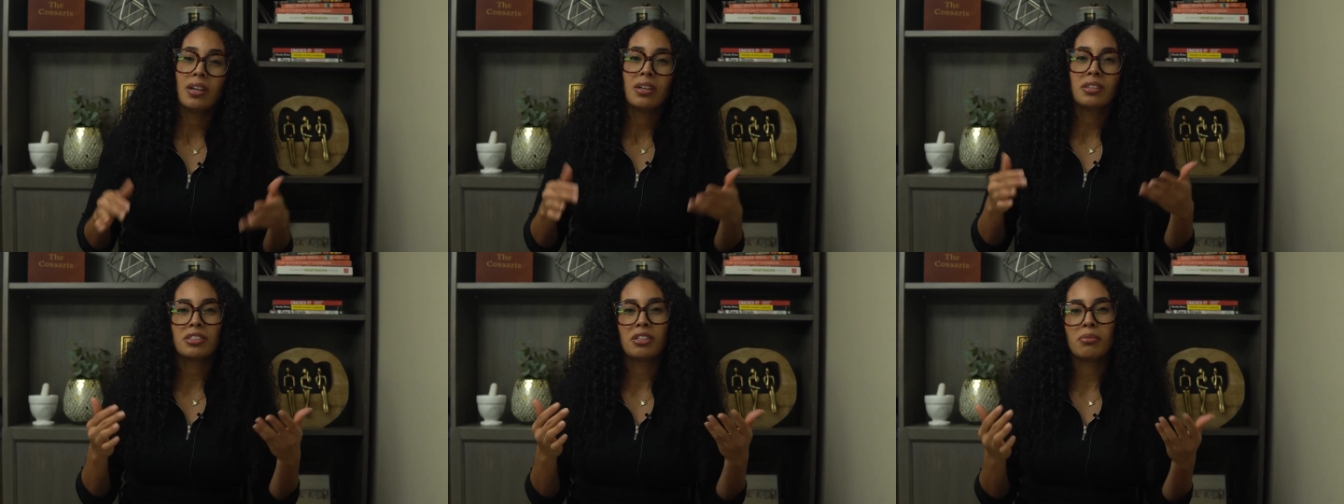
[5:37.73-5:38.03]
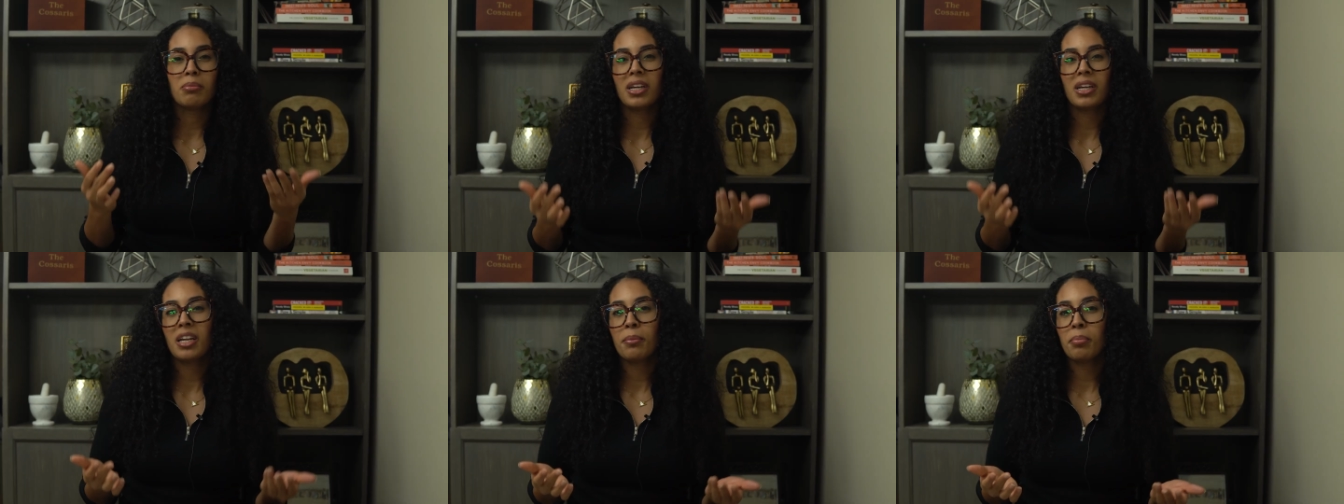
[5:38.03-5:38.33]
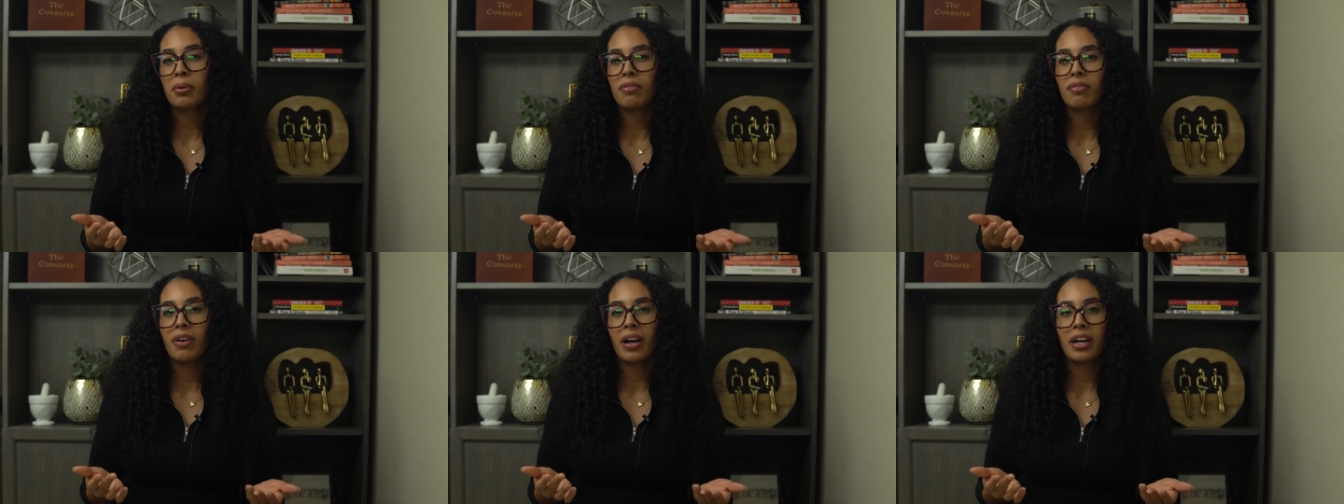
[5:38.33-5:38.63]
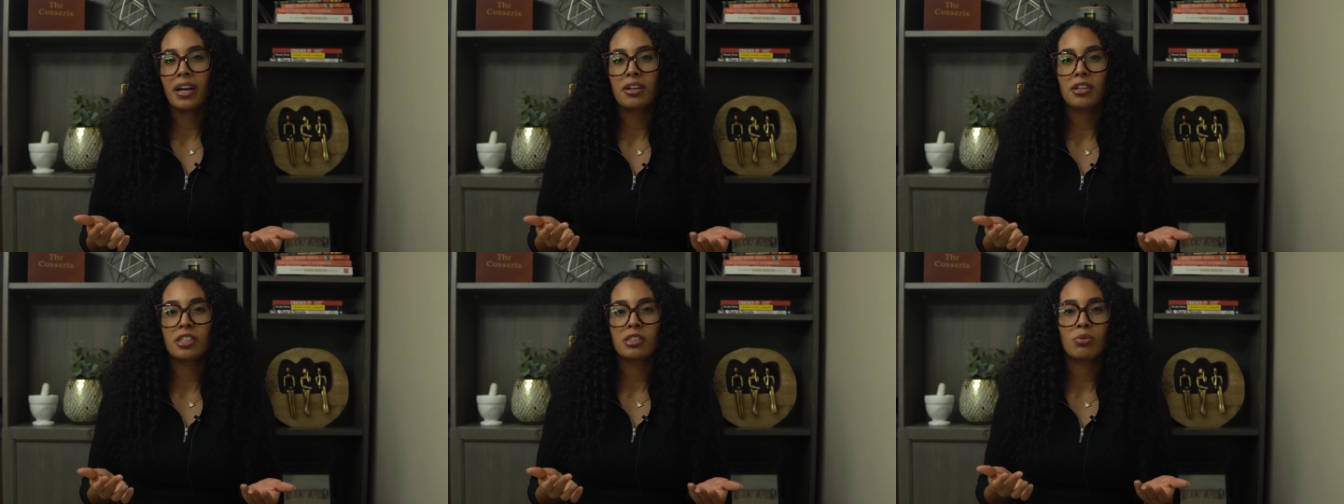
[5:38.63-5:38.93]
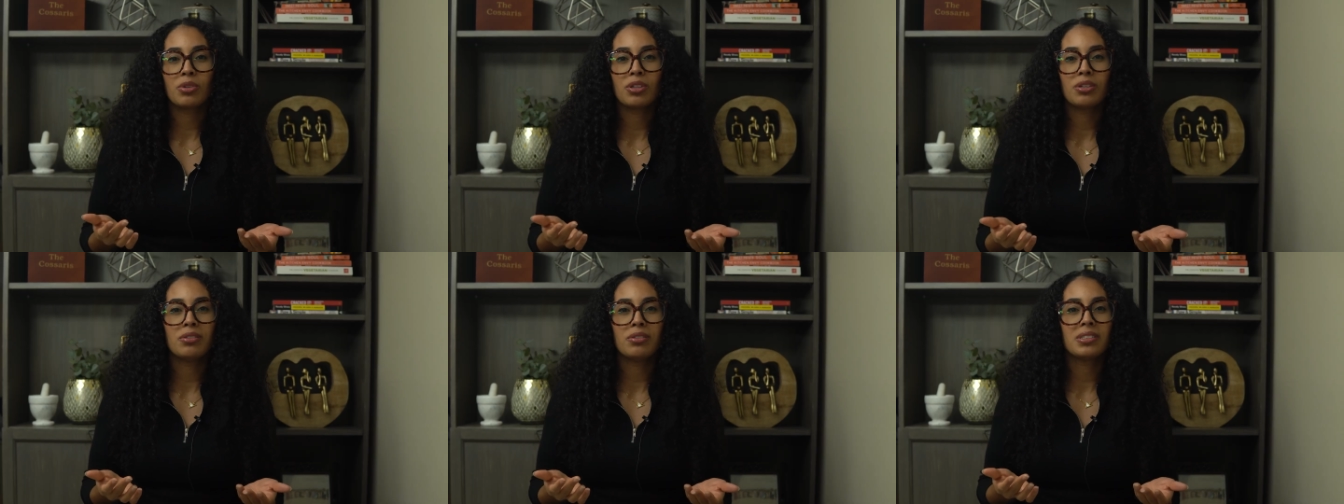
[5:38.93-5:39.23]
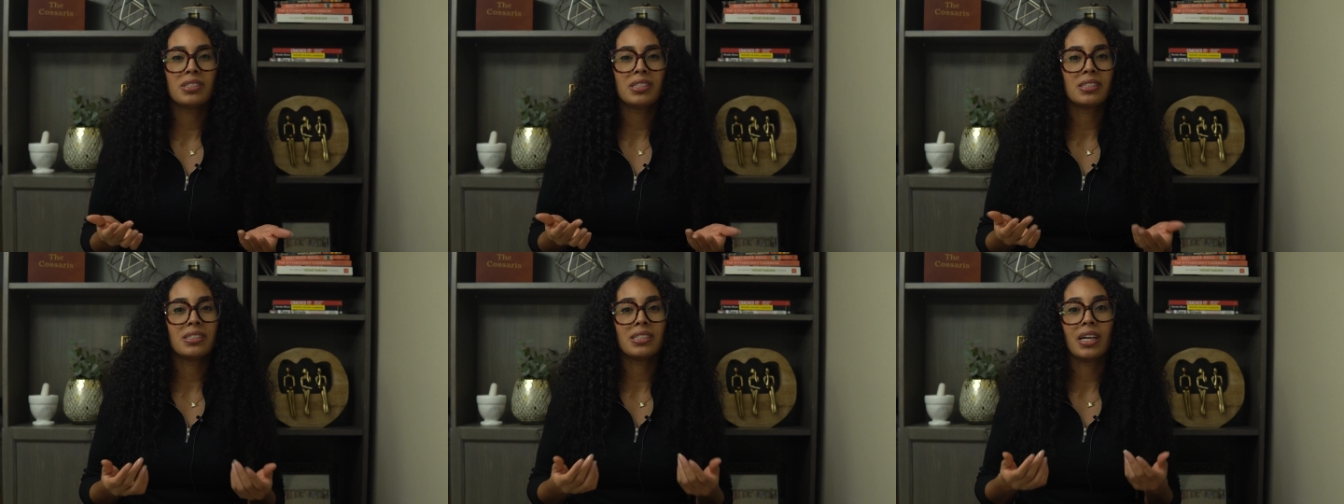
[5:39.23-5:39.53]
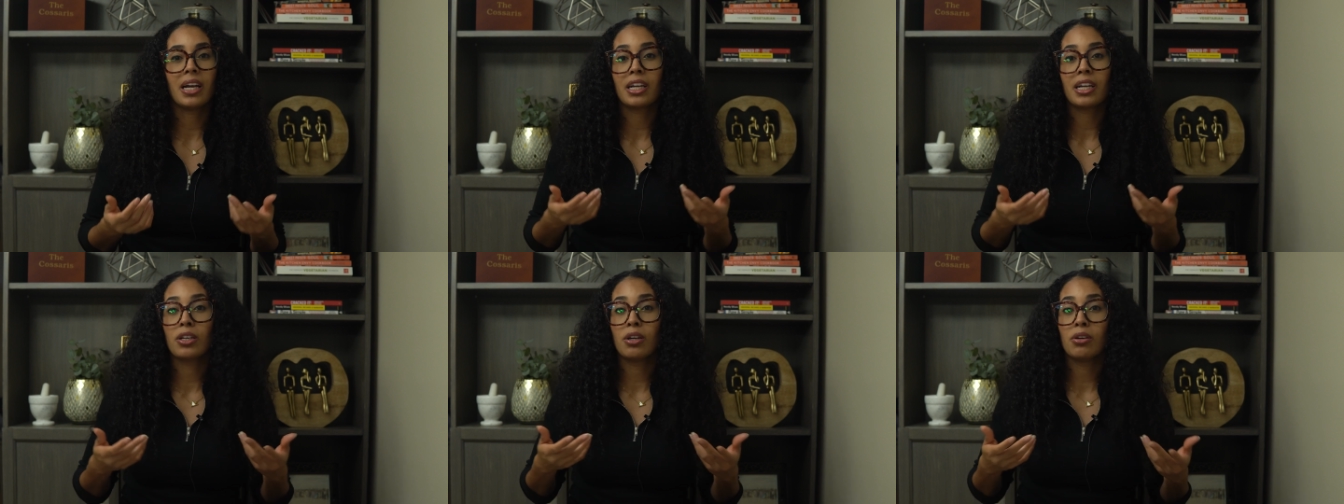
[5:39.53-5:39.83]
So many providers will use this
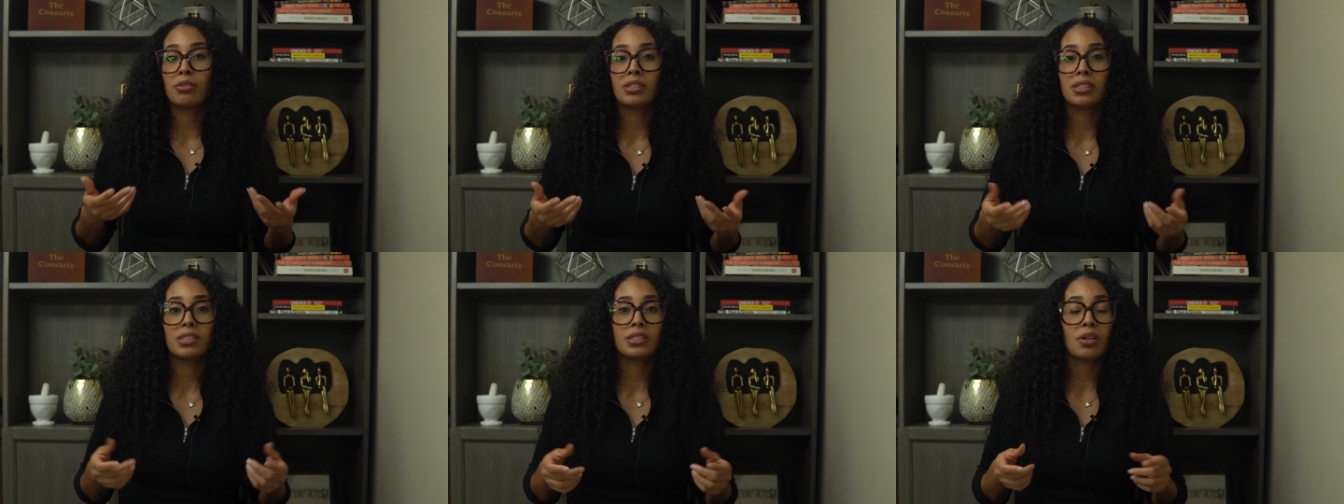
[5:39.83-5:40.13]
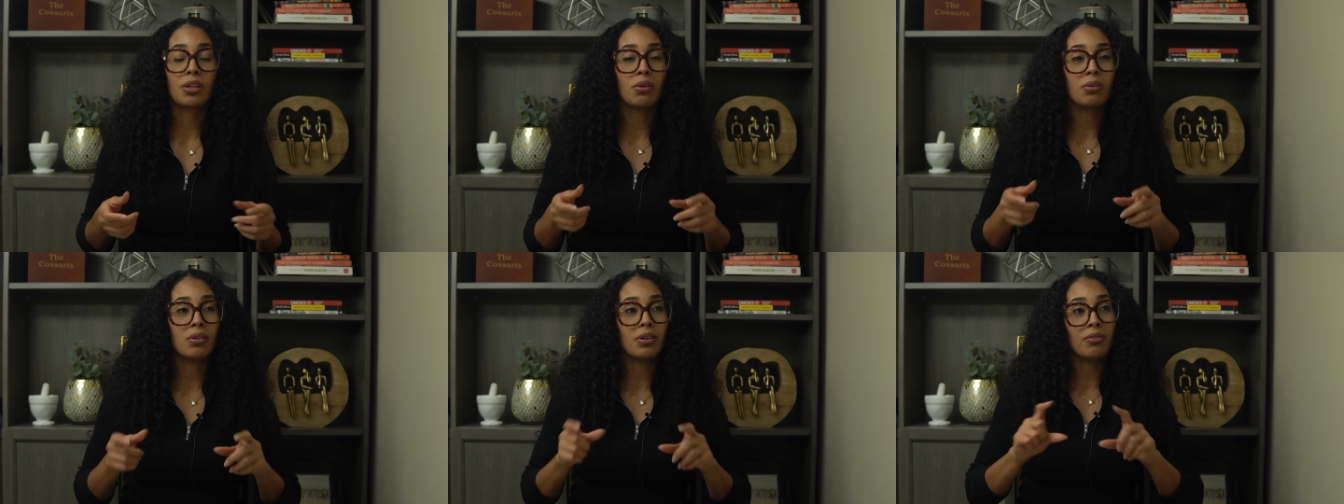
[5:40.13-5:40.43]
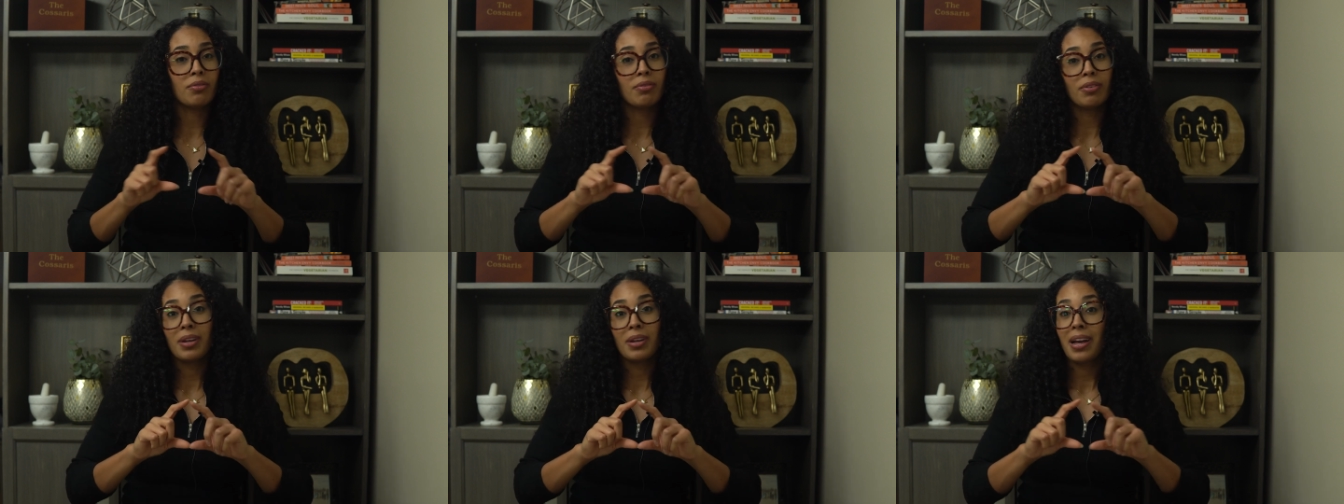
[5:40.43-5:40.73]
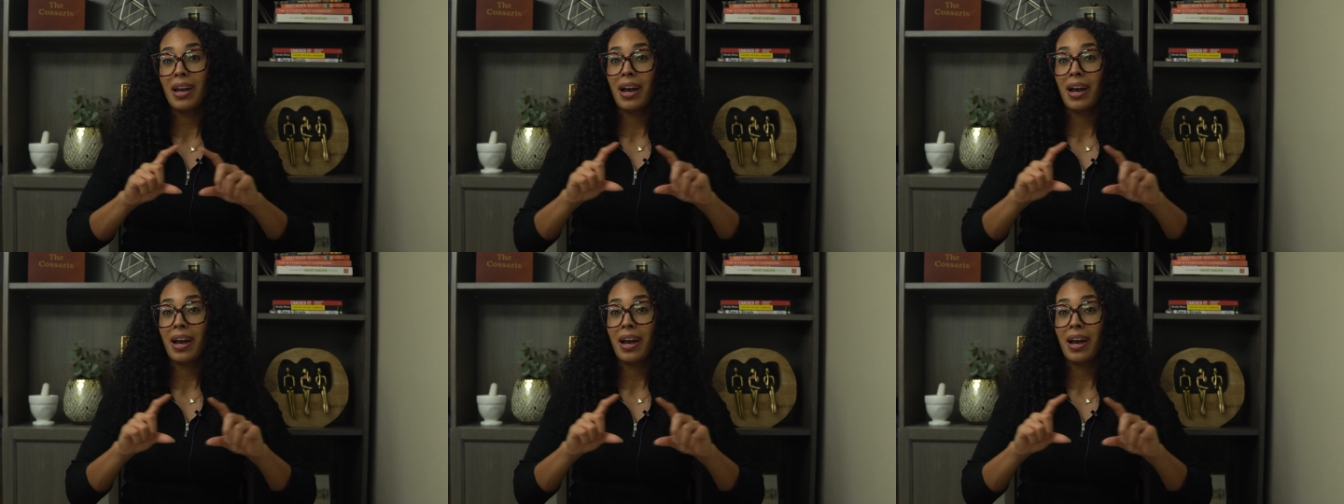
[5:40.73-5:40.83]
diagnosis code of